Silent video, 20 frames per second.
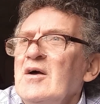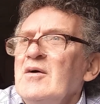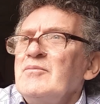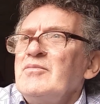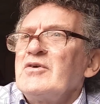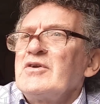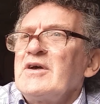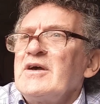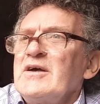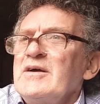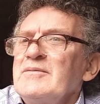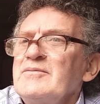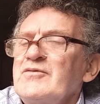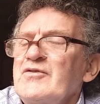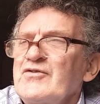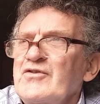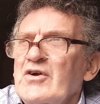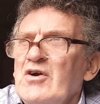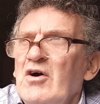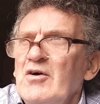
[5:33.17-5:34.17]
But
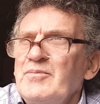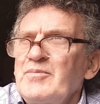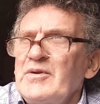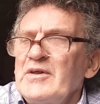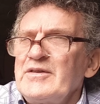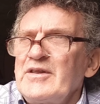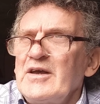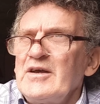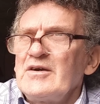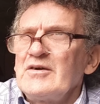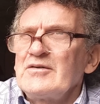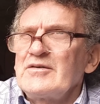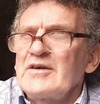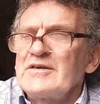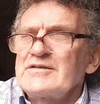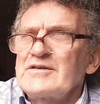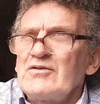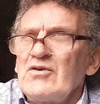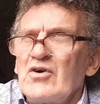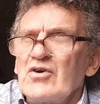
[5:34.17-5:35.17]
there's a couple of there
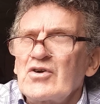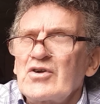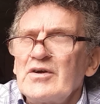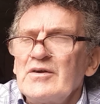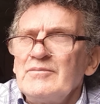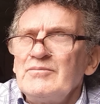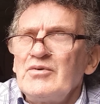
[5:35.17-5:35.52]
that's lurking,